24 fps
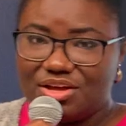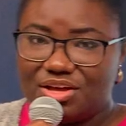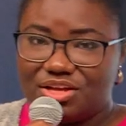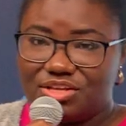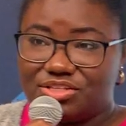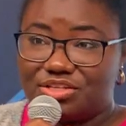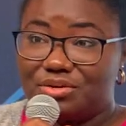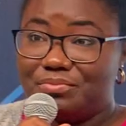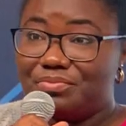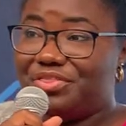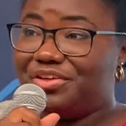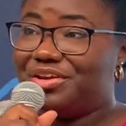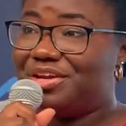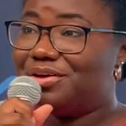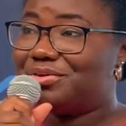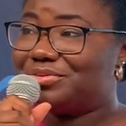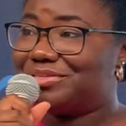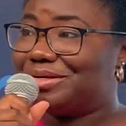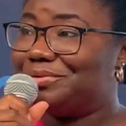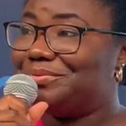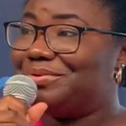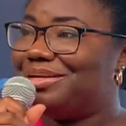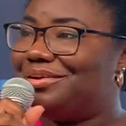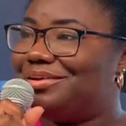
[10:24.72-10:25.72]
Something else
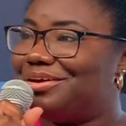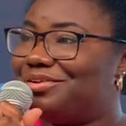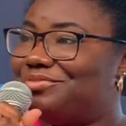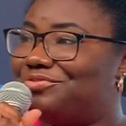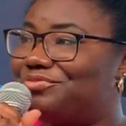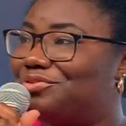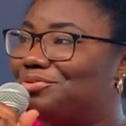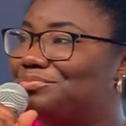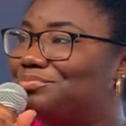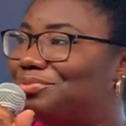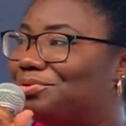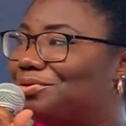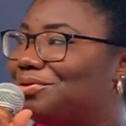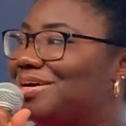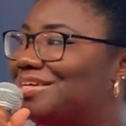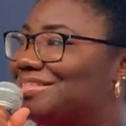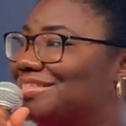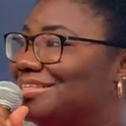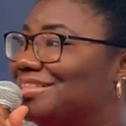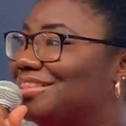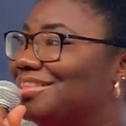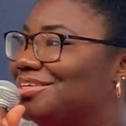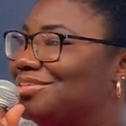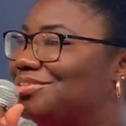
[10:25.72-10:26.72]
that we learned from Boaz
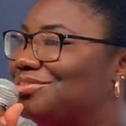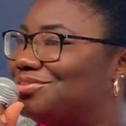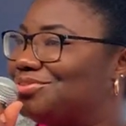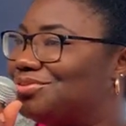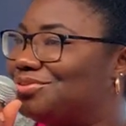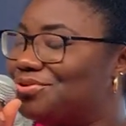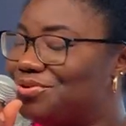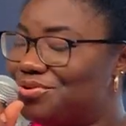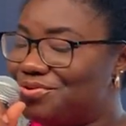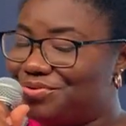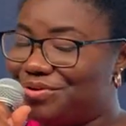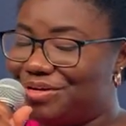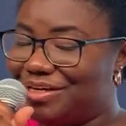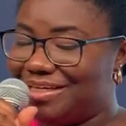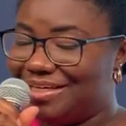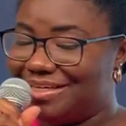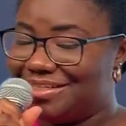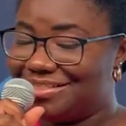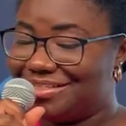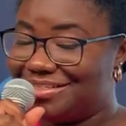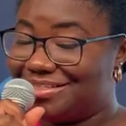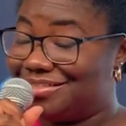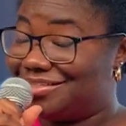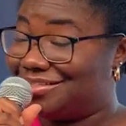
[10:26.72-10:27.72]
in this story
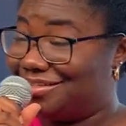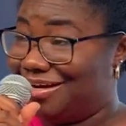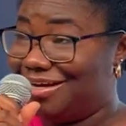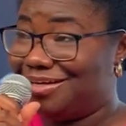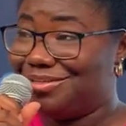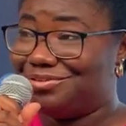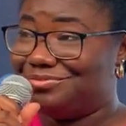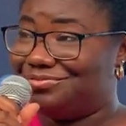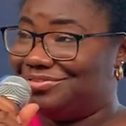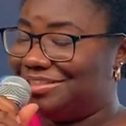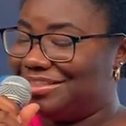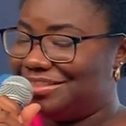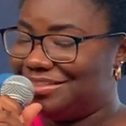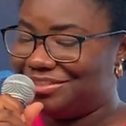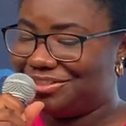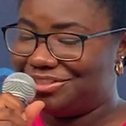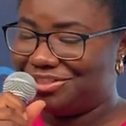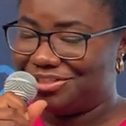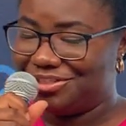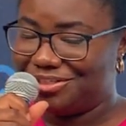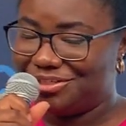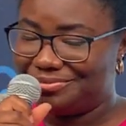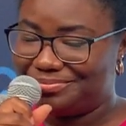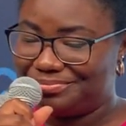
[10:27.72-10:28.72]
is his style of
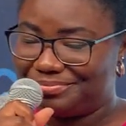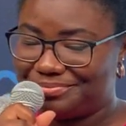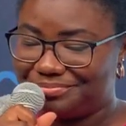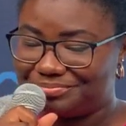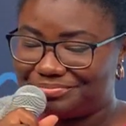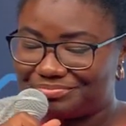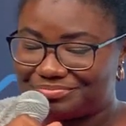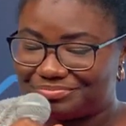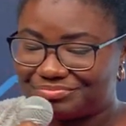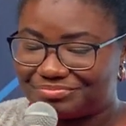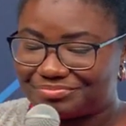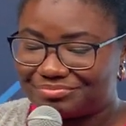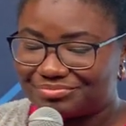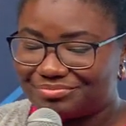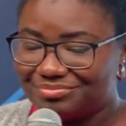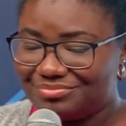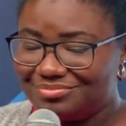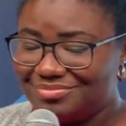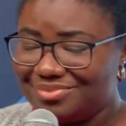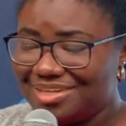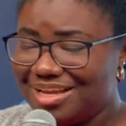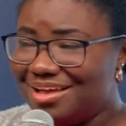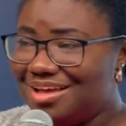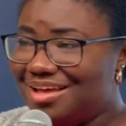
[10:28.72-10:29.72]
leadership.
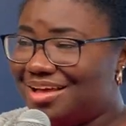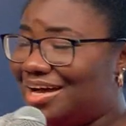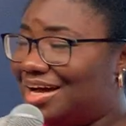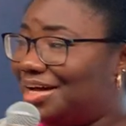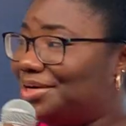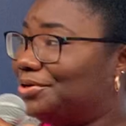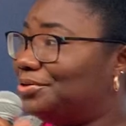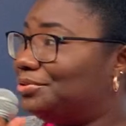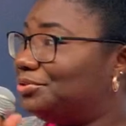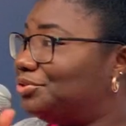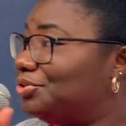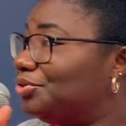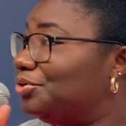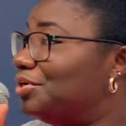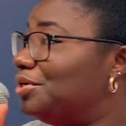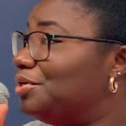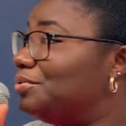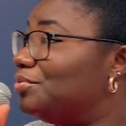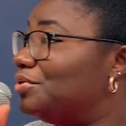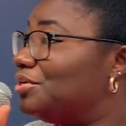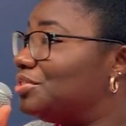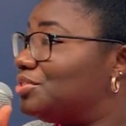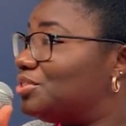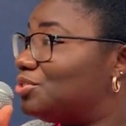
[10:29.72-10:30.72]
And although he
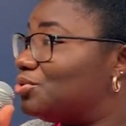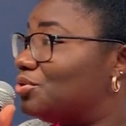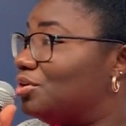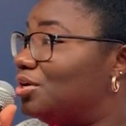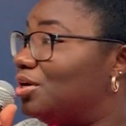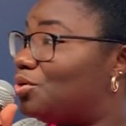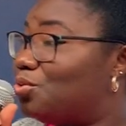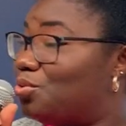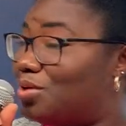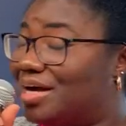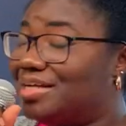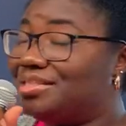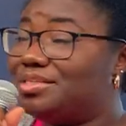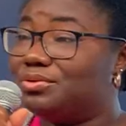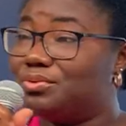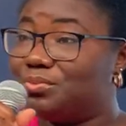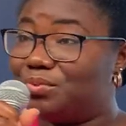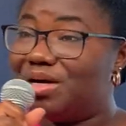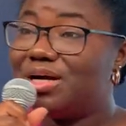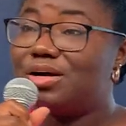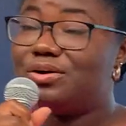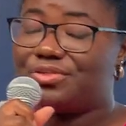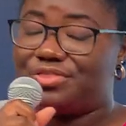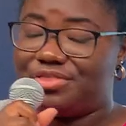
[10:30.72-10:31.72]
was quite a
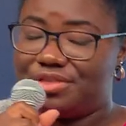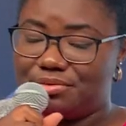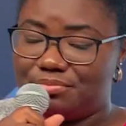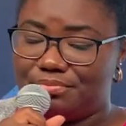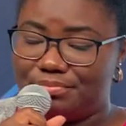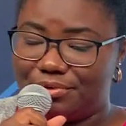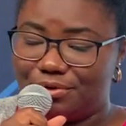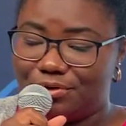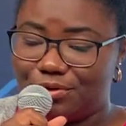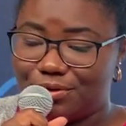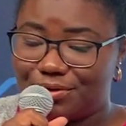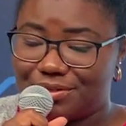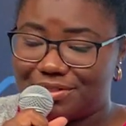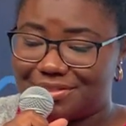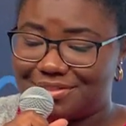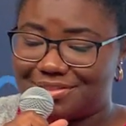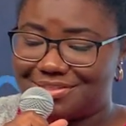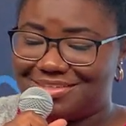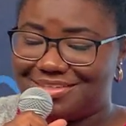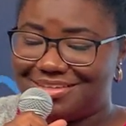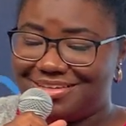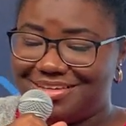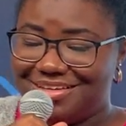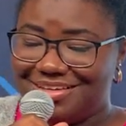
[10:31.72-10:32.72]
wealthy
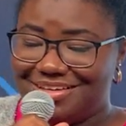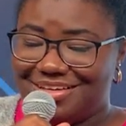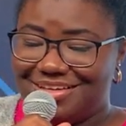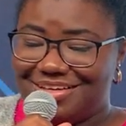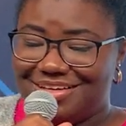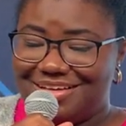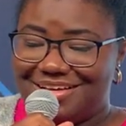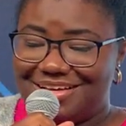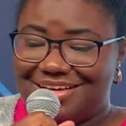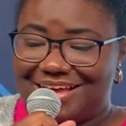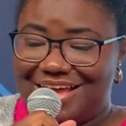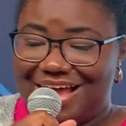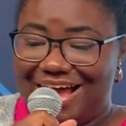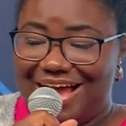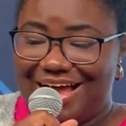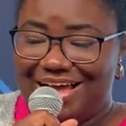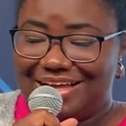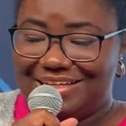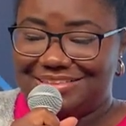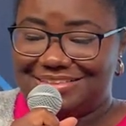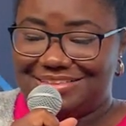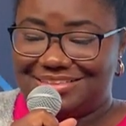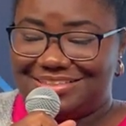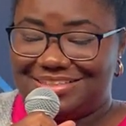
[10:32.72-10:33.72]
boss,
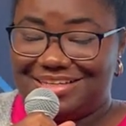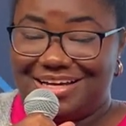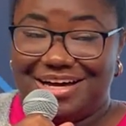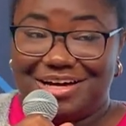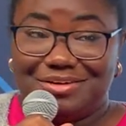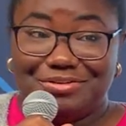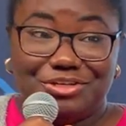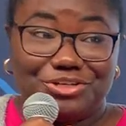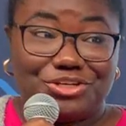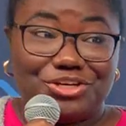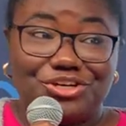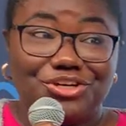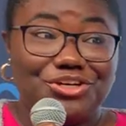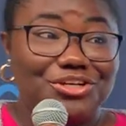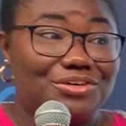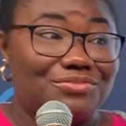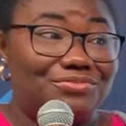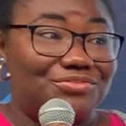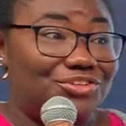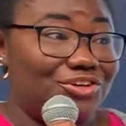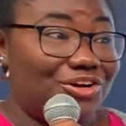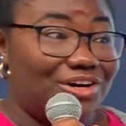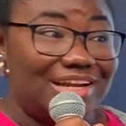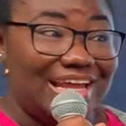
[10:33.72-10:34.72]
and he could
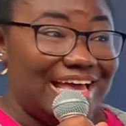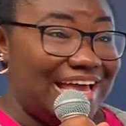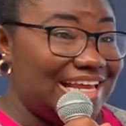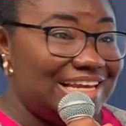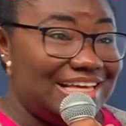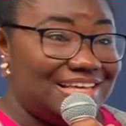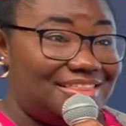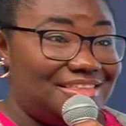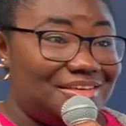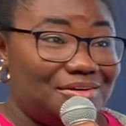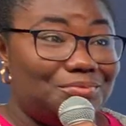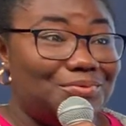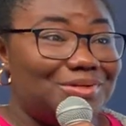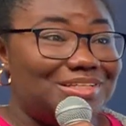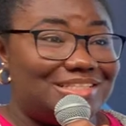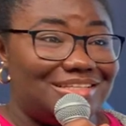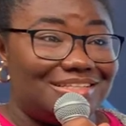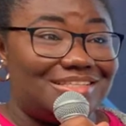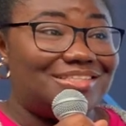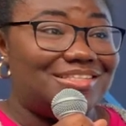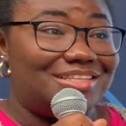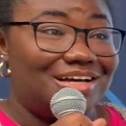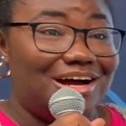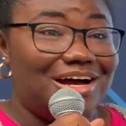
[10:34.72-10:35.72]
have done anything with
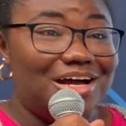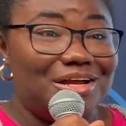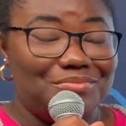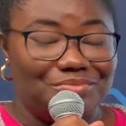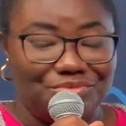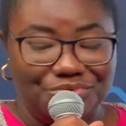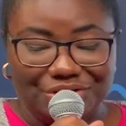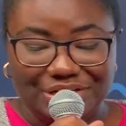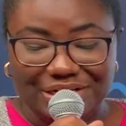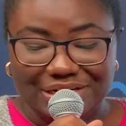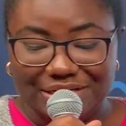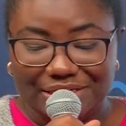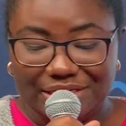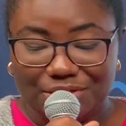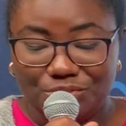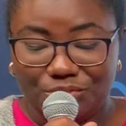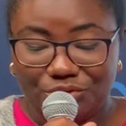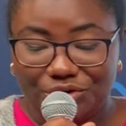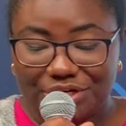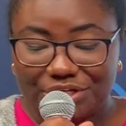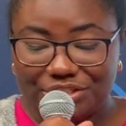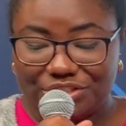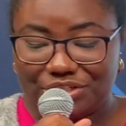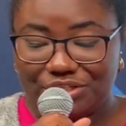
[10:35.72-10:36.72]
his time, really,
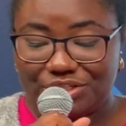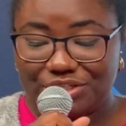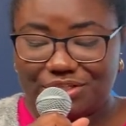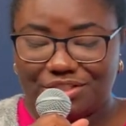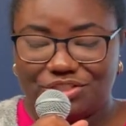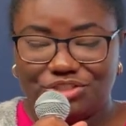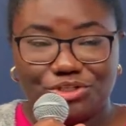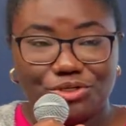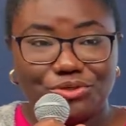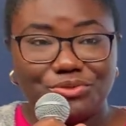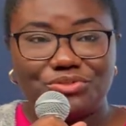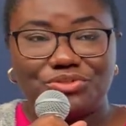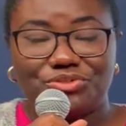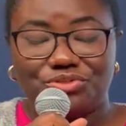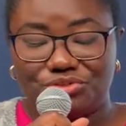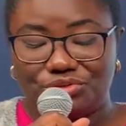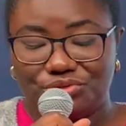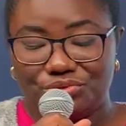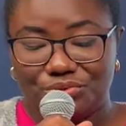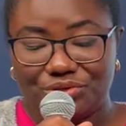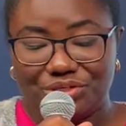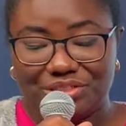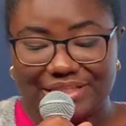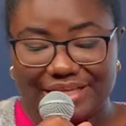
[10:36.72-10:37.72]
what he chose to
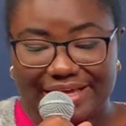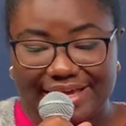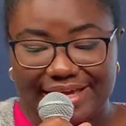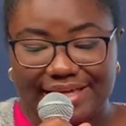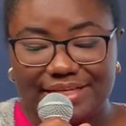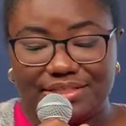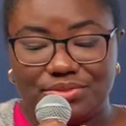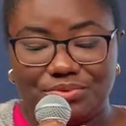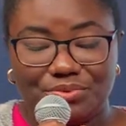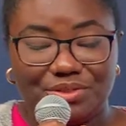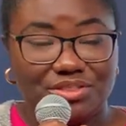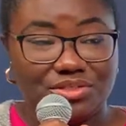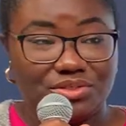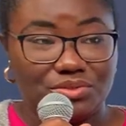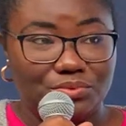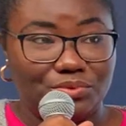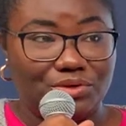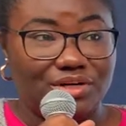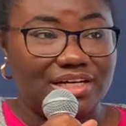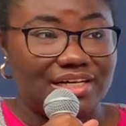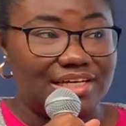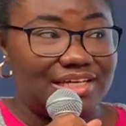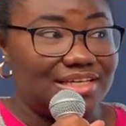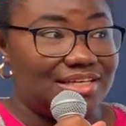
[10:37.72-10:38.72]
do was aid with his
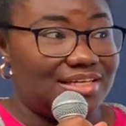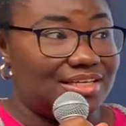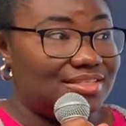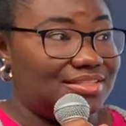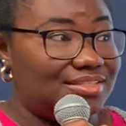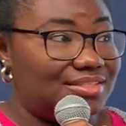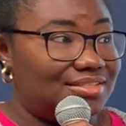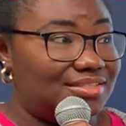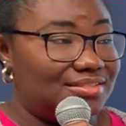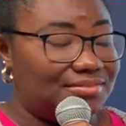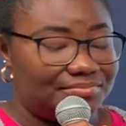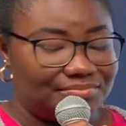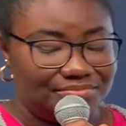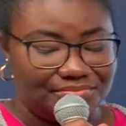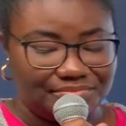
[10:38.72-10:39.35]
workers.